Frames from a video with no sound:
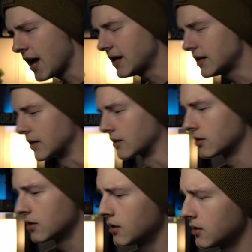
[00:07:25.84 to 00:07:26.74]
editing
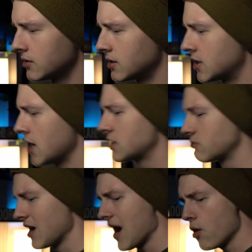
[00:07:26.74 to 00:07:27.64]
that
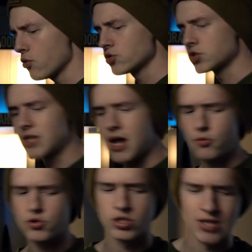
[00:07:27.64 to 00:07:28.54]
takes me hours and
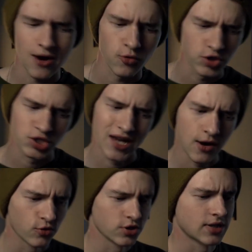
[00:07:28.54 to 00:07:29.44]
hours and hours and
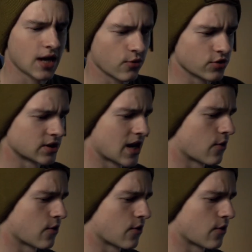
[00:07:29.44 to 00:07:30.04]
hours and hours and